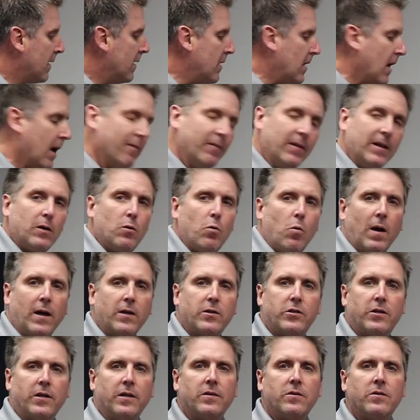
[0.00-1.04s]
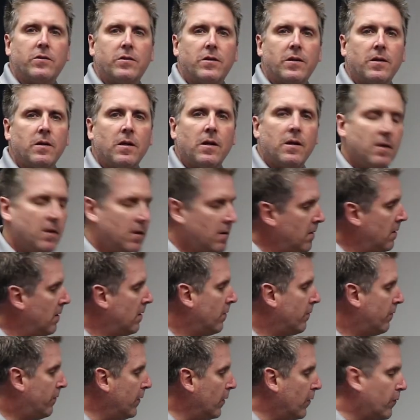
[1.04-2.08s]
you have any questions,
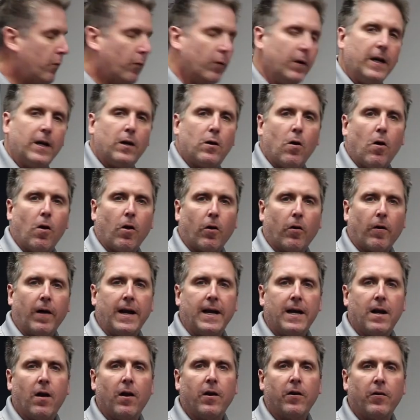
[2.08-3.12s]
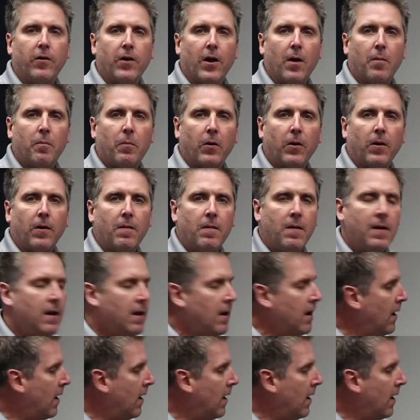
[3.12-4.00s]
feel free to call our 800 number.